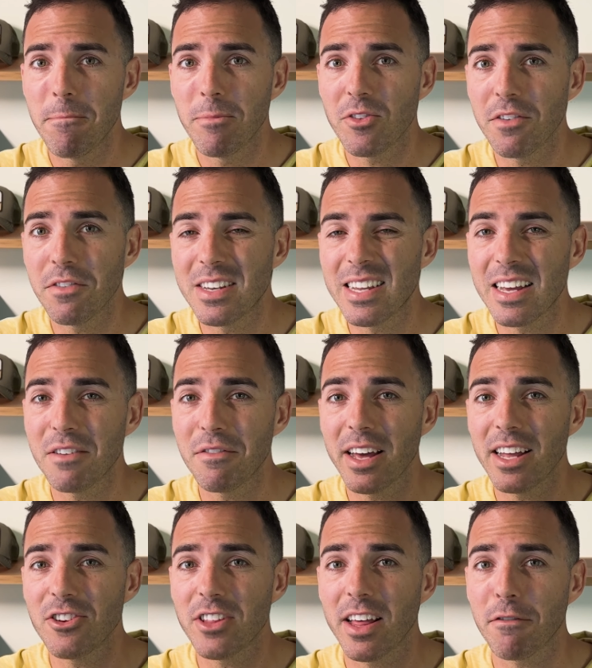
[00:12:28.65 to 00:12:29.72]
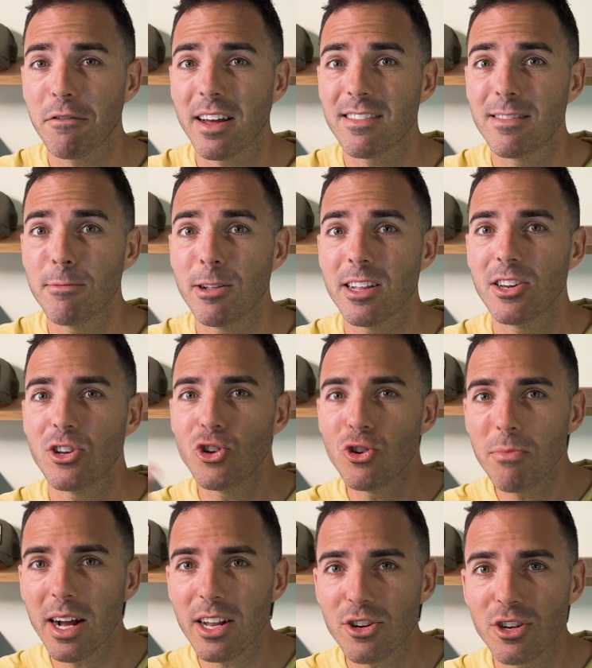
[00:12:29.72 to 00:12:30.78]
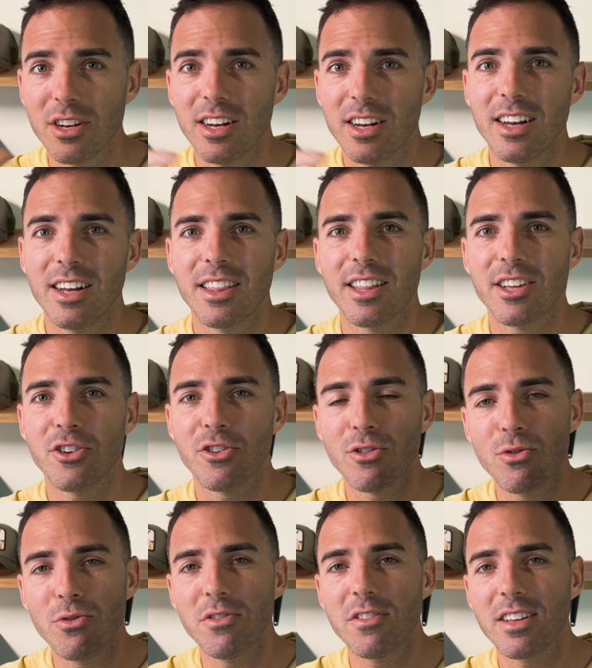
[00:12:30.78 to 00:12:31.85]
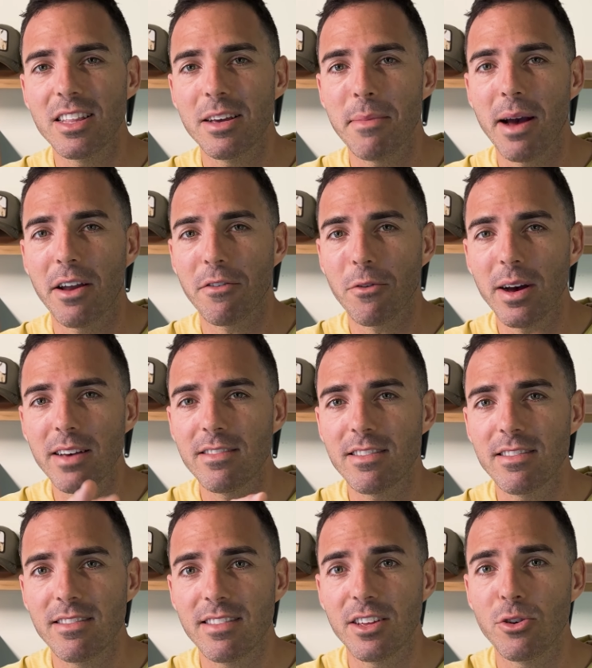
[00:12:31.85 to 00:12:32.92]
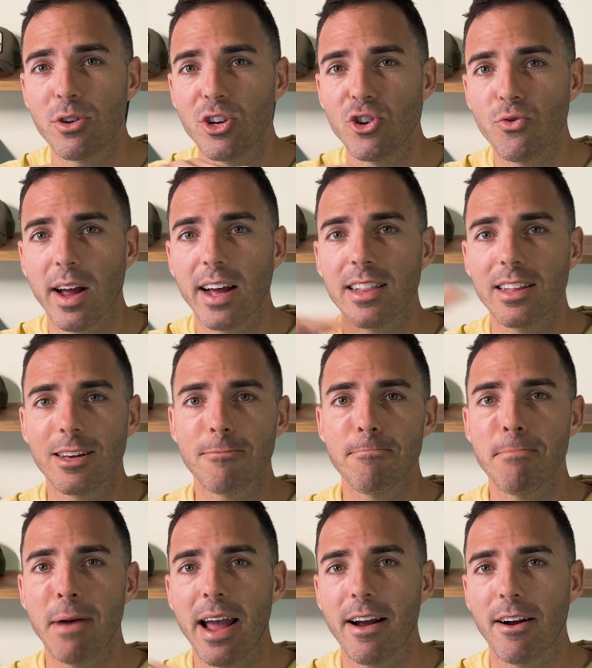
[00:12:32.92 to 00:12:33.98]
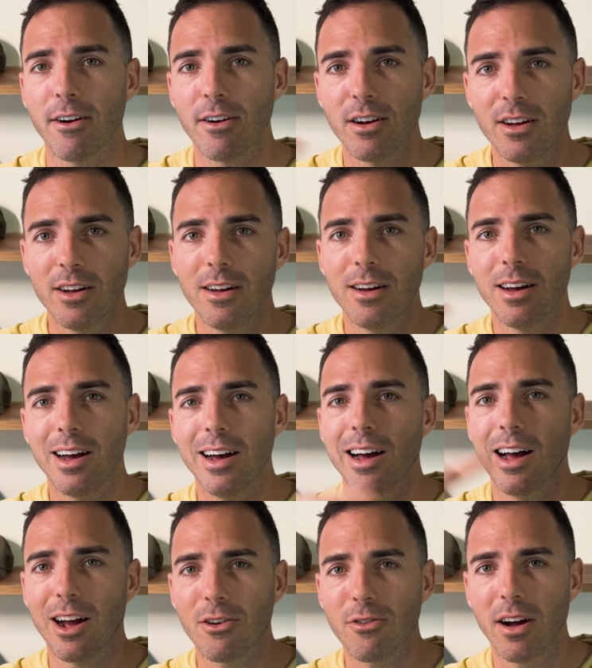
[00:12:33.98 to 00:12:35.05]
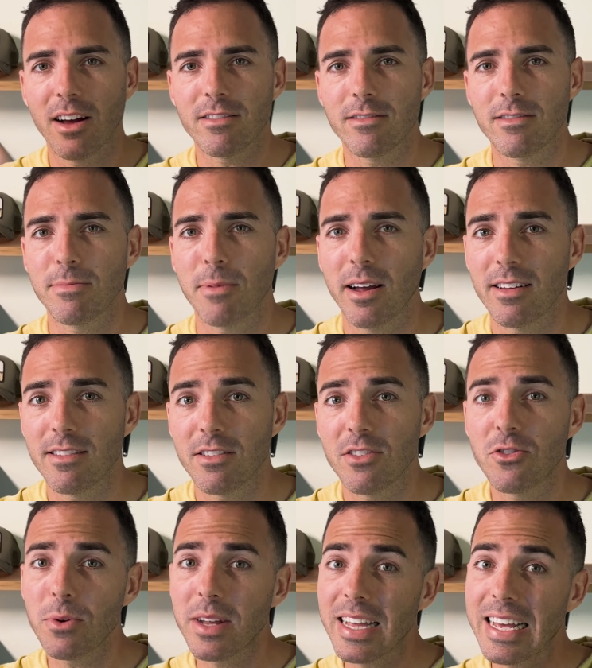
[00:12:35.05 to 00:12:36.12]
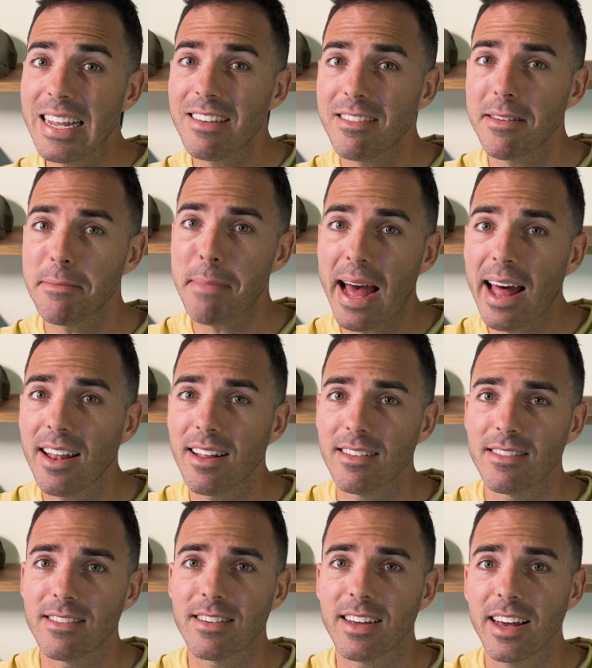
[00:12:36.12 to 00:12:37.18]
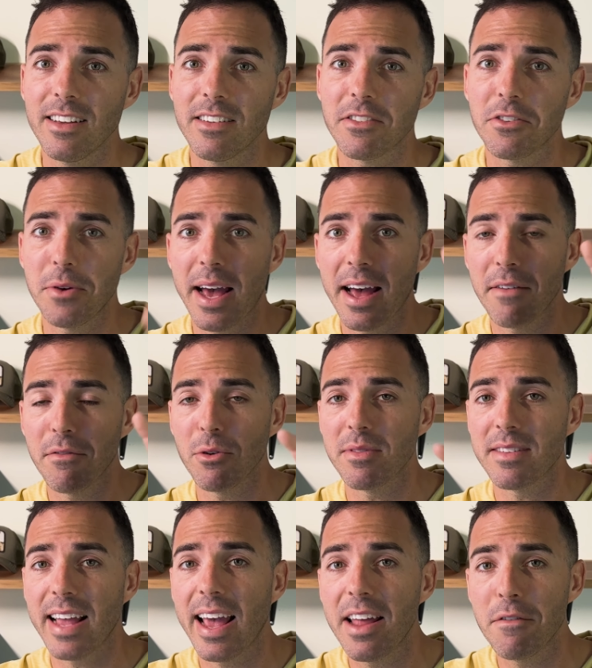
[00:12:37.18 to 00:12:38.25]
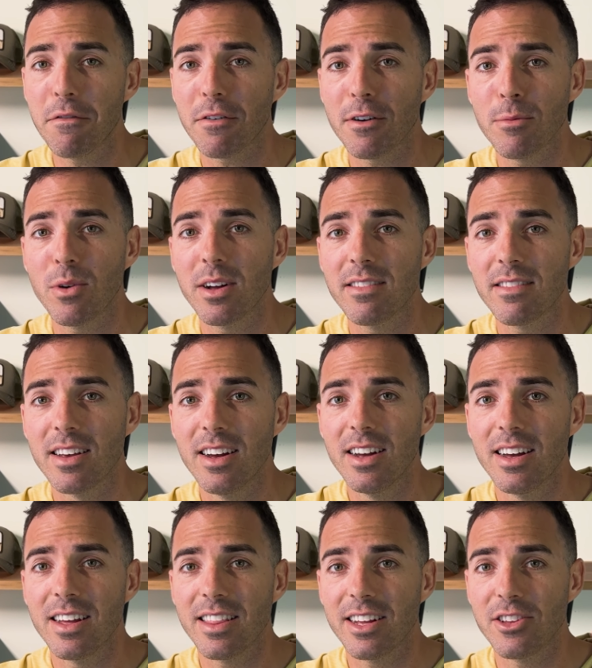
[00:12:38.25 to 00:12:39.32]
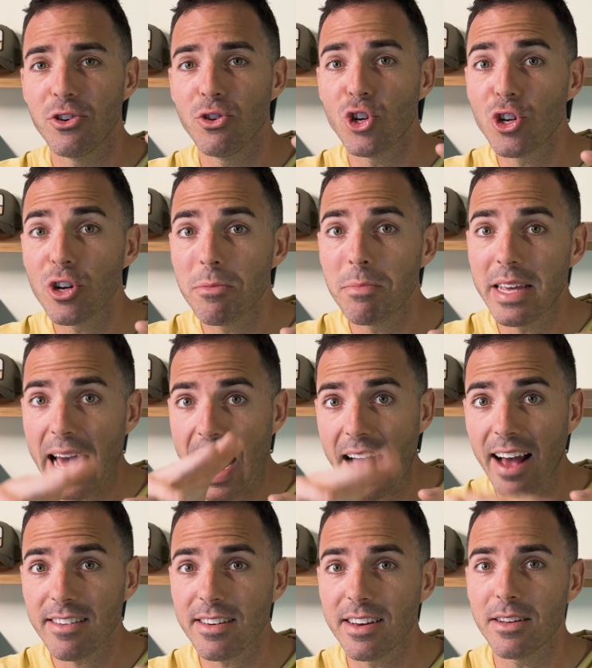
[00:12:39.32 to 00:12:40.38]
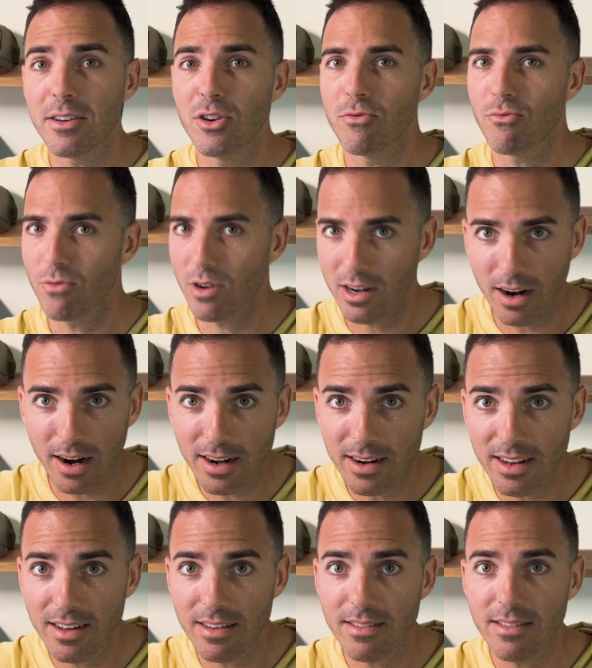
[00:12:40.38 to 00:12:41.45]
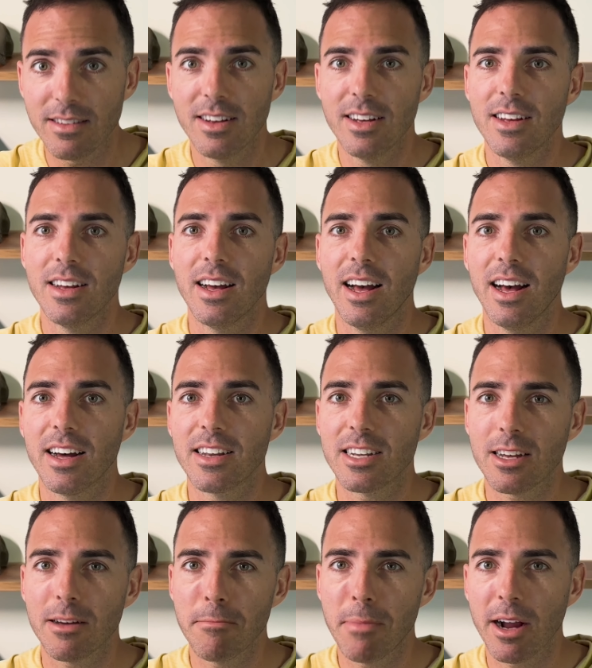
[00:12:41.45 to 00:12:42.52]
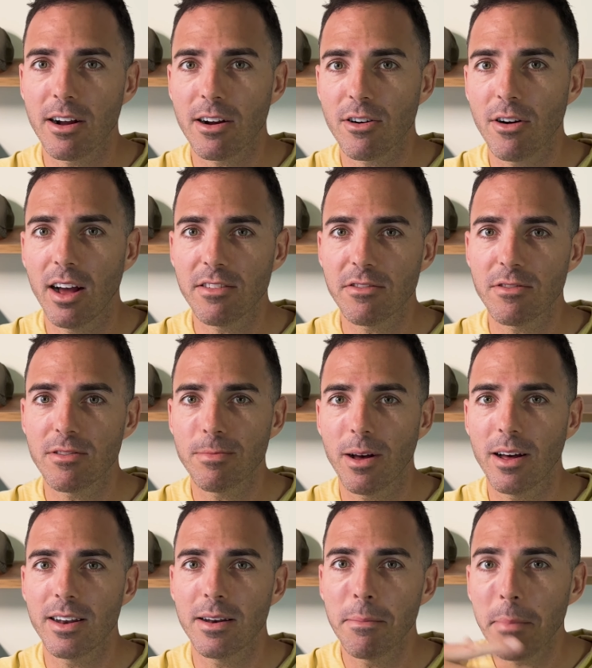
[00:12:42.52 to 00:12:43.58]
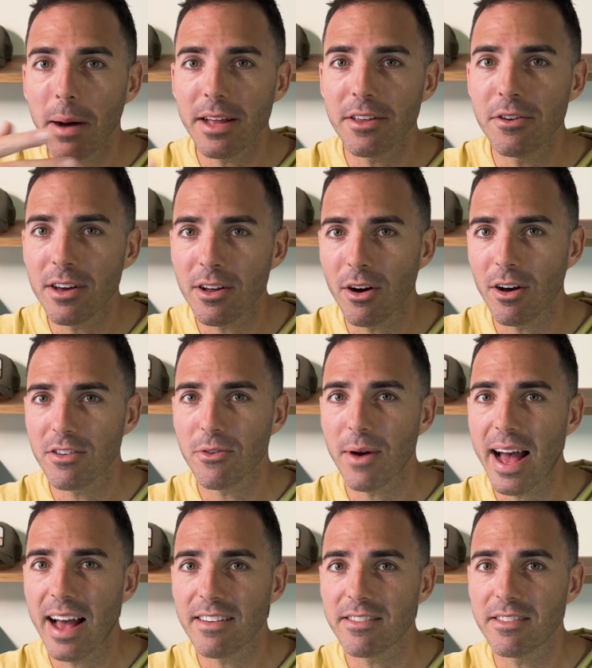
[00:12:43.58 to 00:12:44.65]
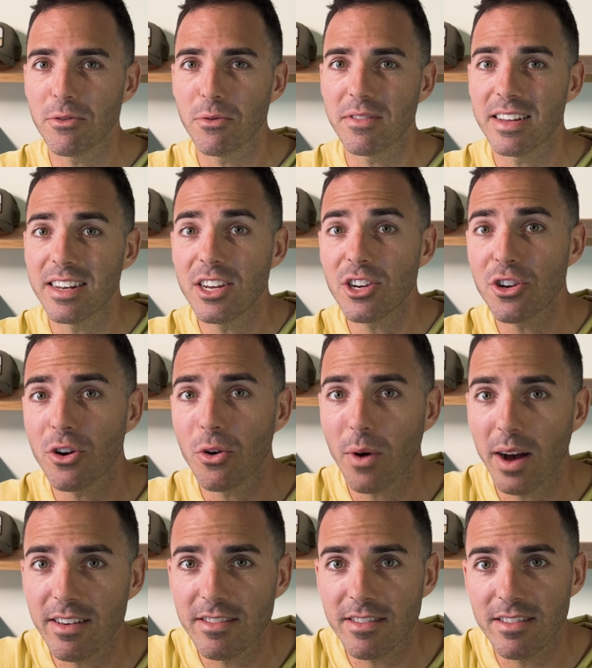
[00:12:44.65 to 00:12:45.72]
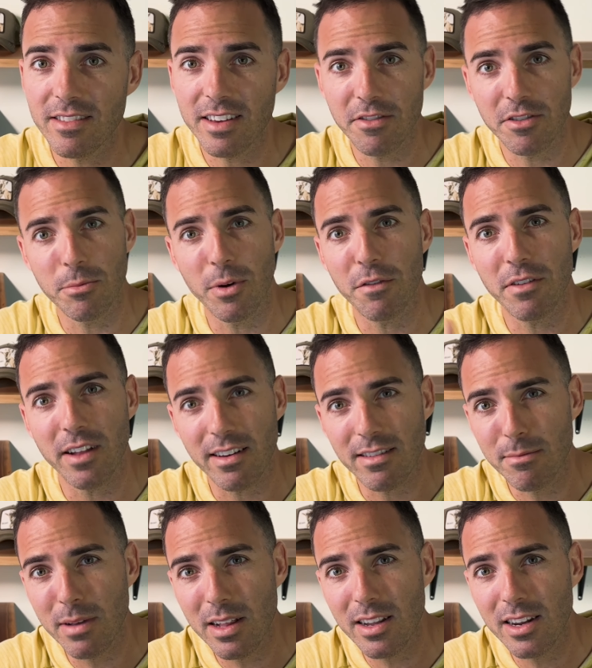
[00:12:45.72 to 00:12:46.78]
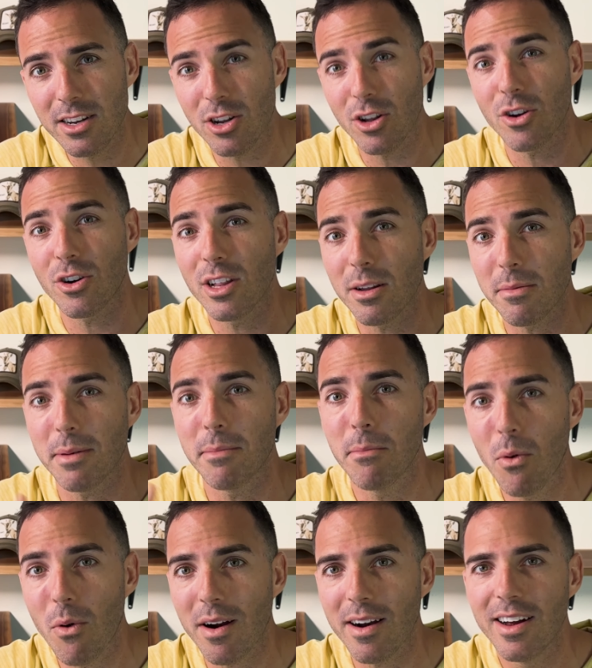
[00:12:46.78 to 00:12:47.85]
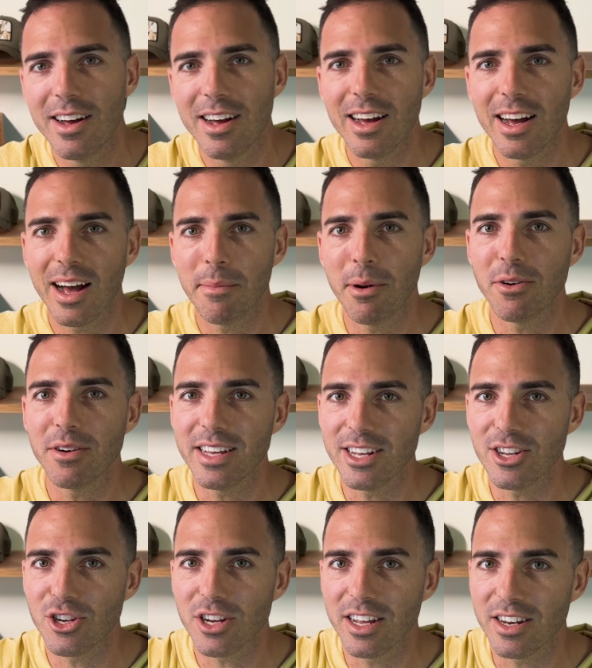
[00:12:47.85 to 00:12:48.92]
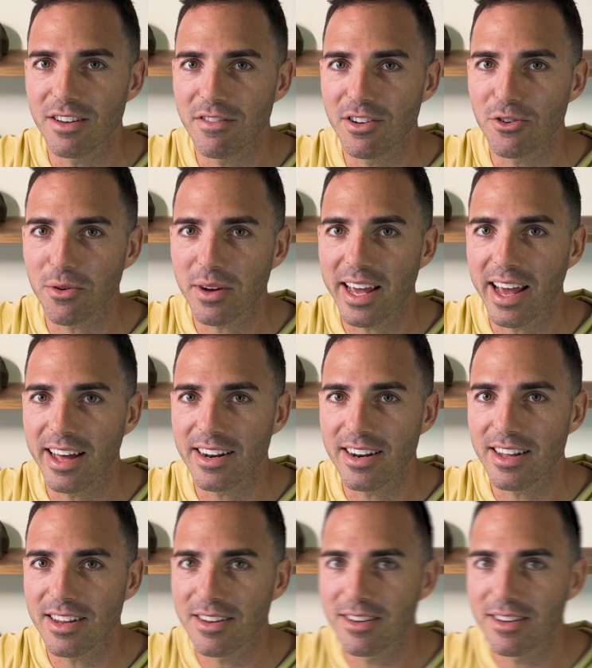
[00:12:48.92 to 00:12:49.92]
So if you take advantage of that flexibility too much, then you're losing the amount of questions that you can directly compare uh, across respondents. So it, it is a balance, okay? So you have those 10 firm ones that you should be asking regardless uh, to compare across respondents, but you can also ask those additional questions, gives you more flexibility to learn a little bit more about each individual candidate.